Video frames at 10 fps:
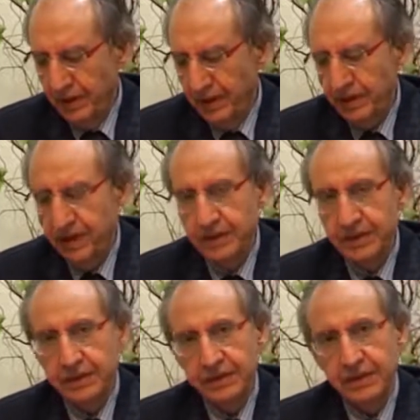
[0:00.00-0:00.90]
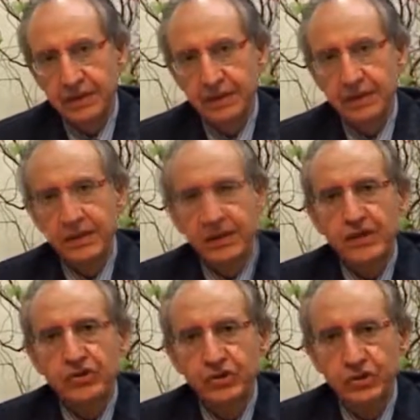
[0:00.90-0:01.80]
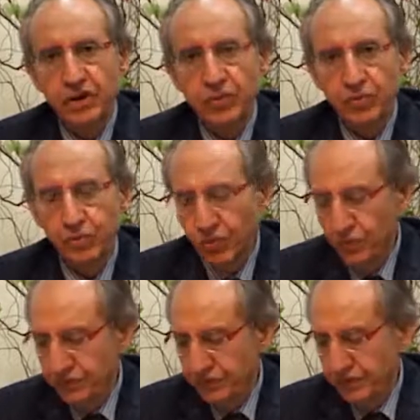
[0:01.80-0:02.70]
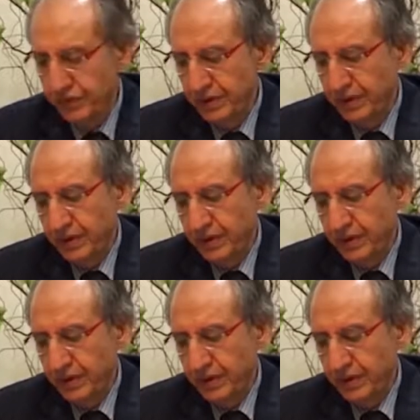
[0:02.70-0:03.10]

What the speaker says: and it is the rational proofs